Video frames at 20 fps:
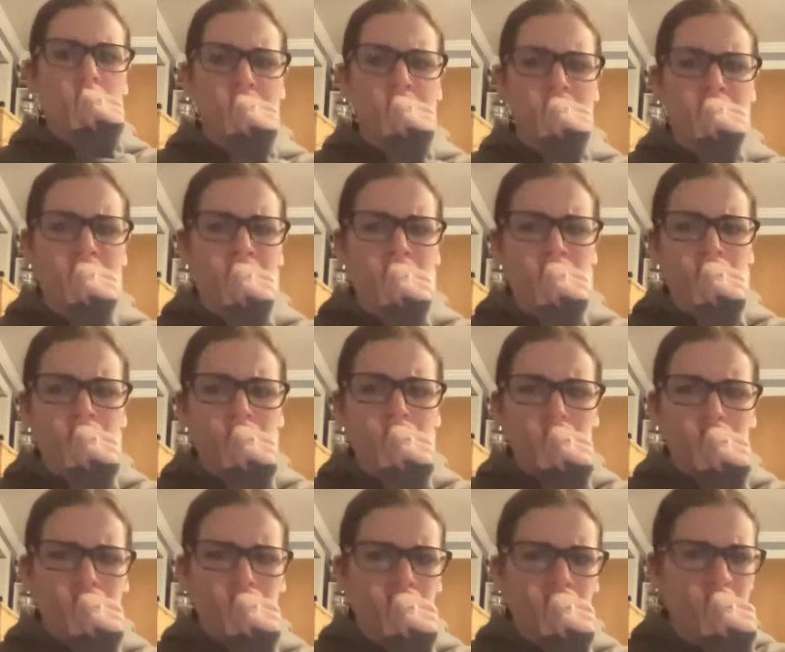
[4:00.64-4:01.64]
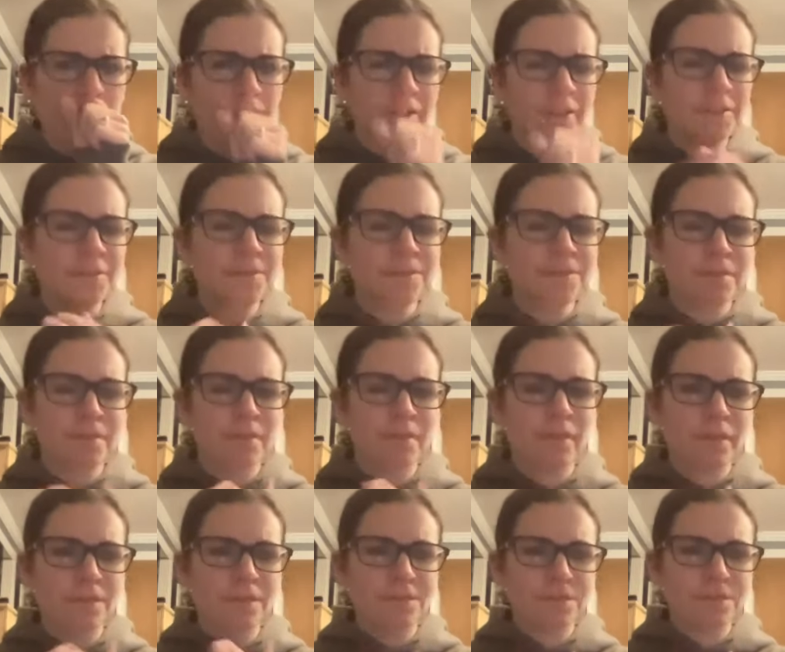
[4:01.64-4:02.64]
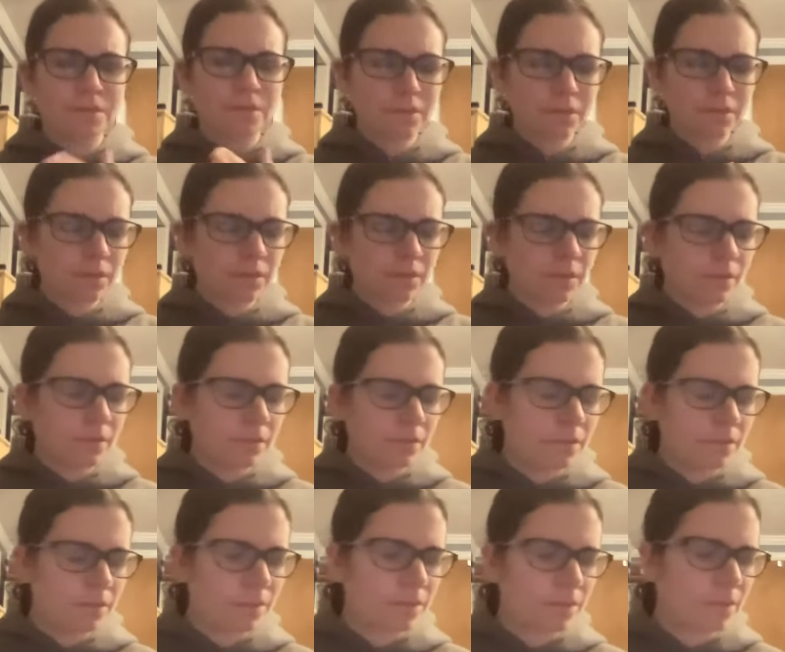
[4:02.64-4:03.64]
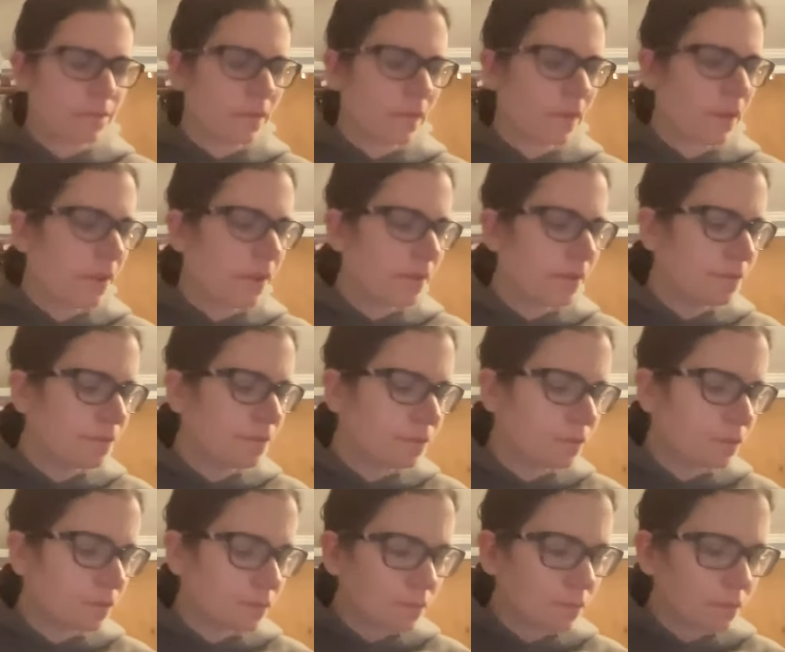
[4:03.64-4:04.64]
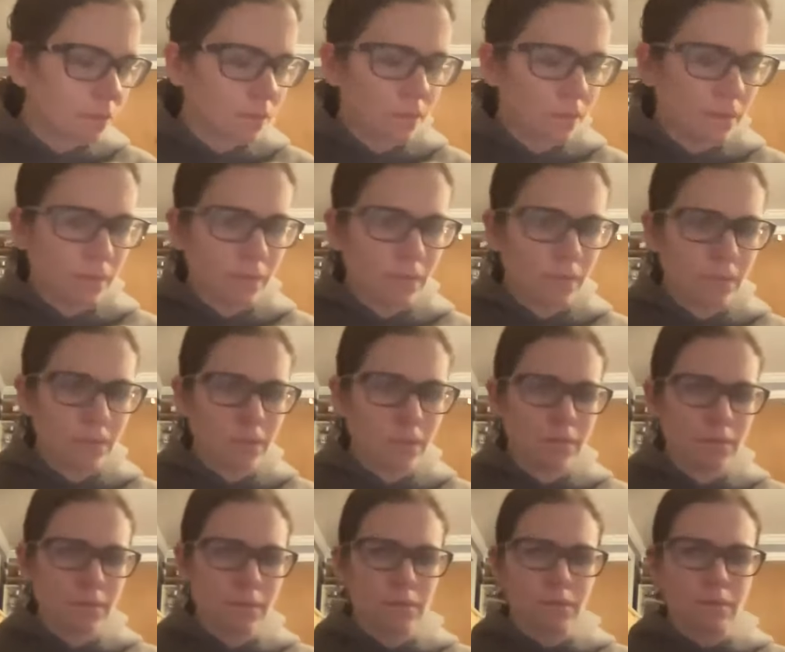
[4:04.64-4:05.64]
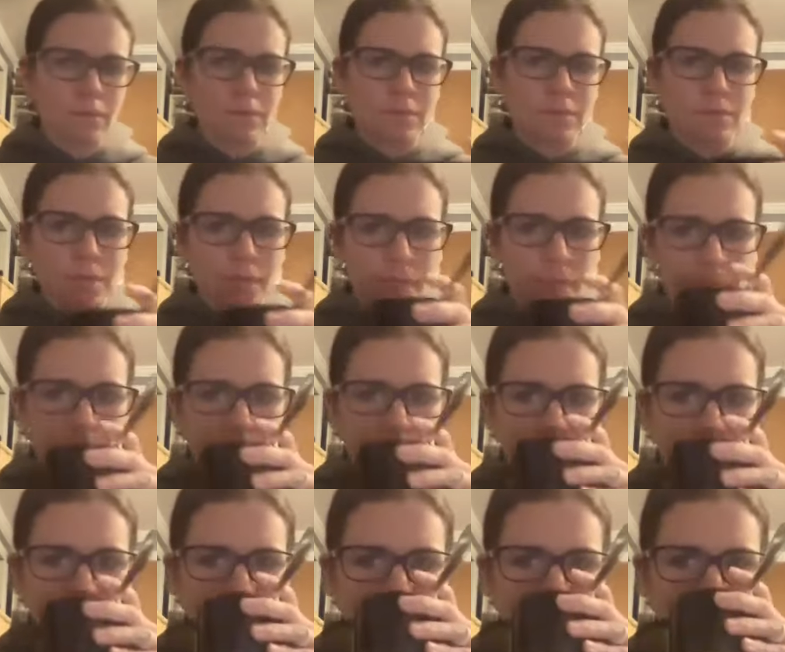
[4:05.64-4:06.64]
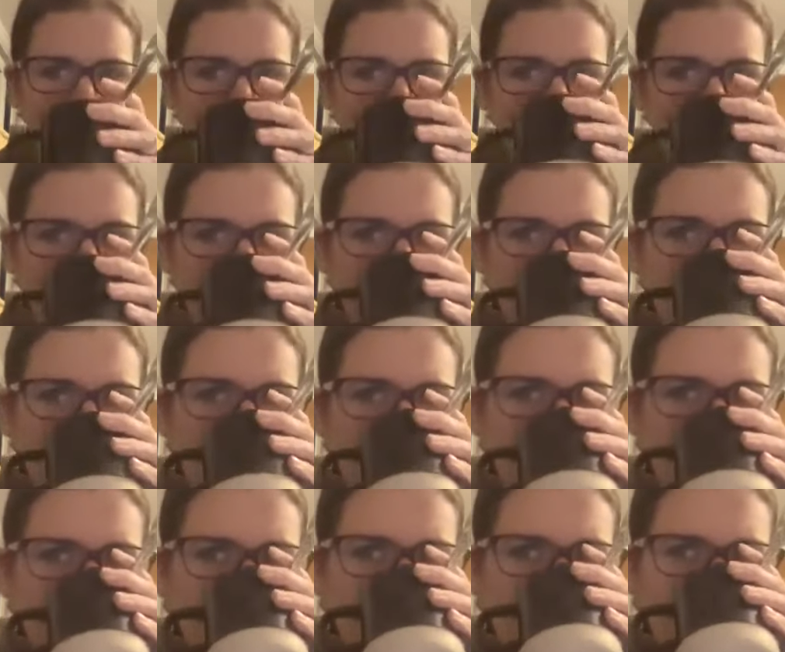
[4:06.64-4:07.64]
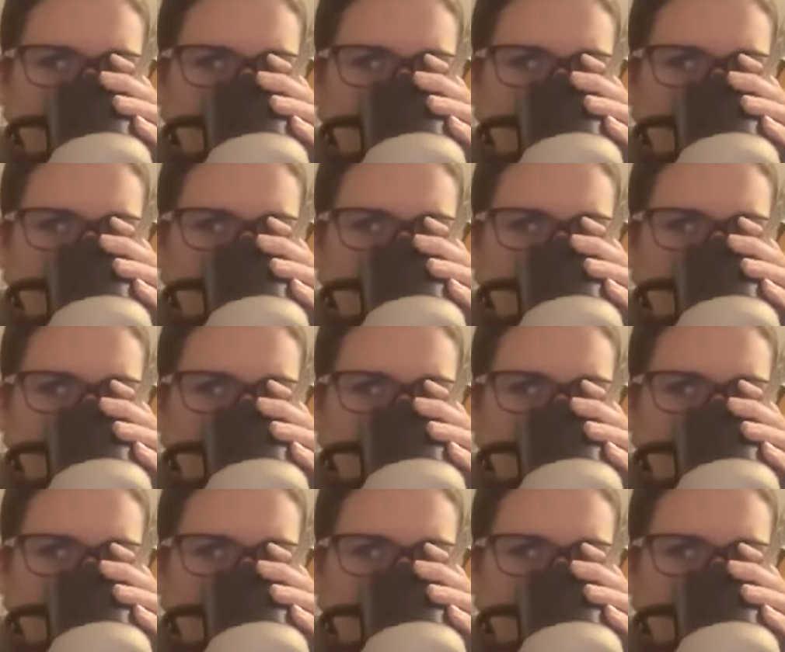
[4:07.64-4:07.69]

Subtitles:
[no speech]